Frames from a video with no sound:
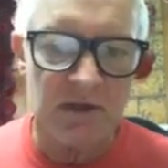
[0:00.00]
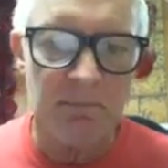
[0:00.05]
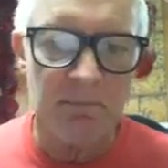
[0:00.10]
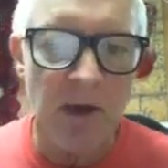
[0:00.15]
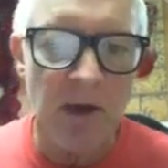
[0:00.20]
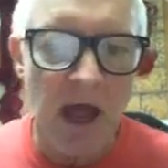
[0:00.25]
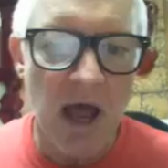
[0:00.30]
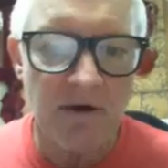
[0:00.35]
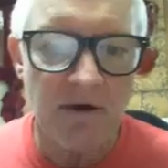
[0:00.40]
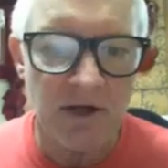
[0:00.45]
The
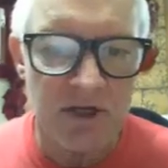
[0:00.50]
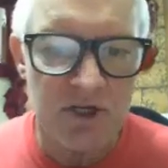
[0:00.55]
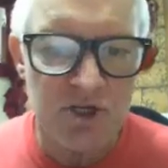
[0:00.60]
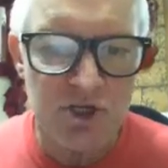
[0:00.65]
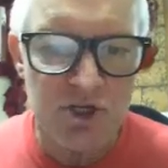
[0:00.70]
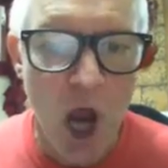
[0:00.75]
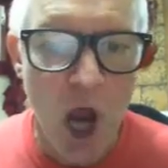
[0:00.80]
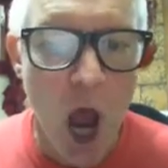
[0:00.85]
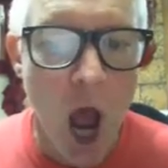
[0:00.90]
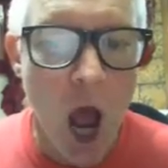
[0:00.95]
pilot,
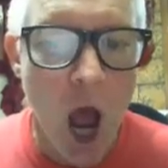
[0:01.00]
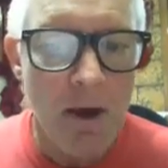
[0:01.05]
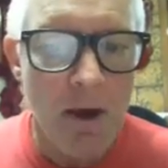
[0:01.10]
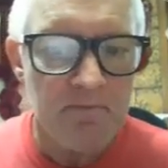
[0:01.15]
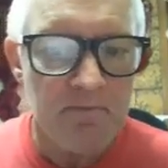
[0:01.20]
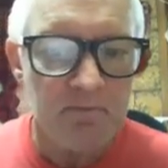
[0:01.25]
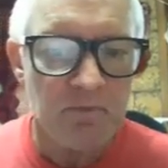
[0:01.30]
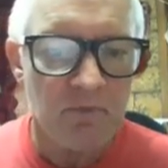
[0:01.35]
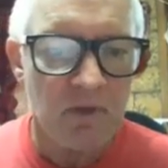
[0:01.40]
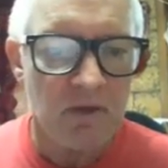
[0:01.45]
Shaw,
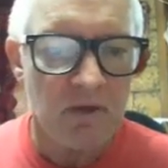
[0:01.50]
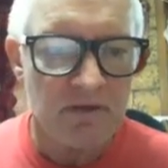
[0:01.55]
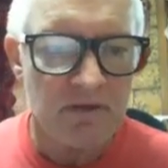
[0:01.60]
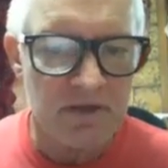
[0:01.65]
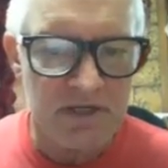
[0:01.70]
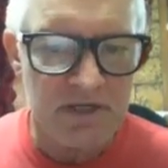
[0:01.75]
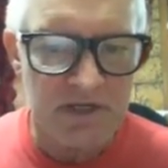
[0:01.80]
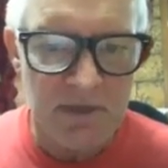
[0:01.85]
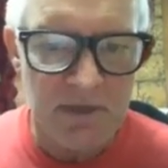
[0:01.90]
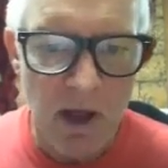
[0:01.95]

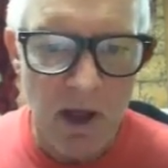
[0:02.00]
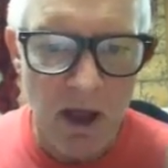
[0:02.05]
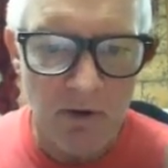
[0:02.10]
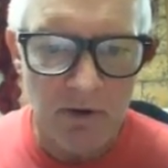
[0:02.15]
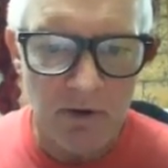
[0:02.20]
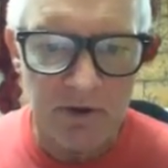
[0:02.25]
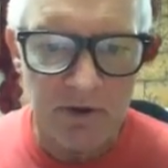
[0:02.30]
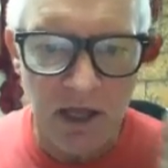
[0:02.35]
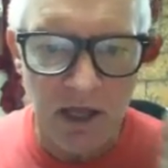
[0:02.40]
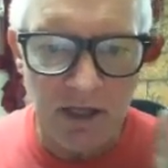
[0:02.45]
this is the
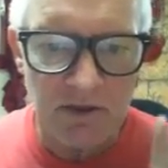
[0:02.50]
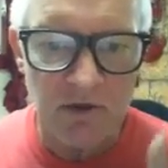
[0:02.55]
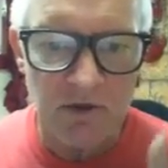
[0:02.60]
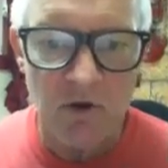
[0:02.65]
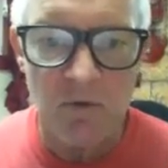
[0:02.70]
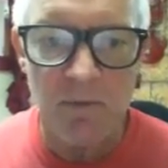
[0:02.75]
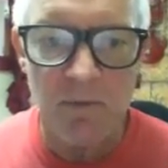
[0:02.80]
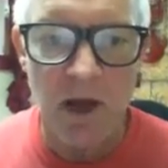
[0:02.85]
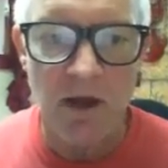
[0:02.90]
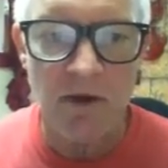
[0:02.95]
pilot, not the
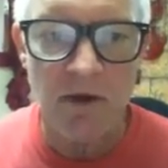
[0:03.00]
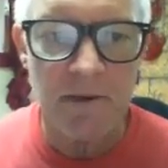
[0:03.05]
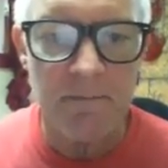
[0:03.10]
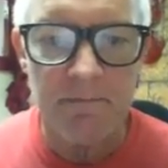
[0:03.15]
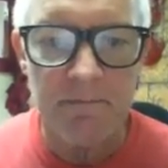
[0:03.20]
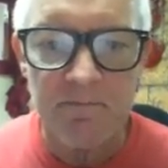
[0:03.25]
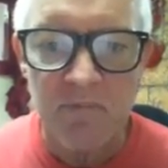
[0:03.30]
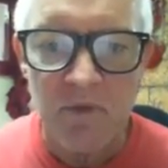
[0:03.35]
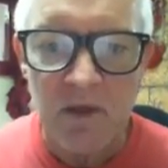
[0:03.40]
co-pilot,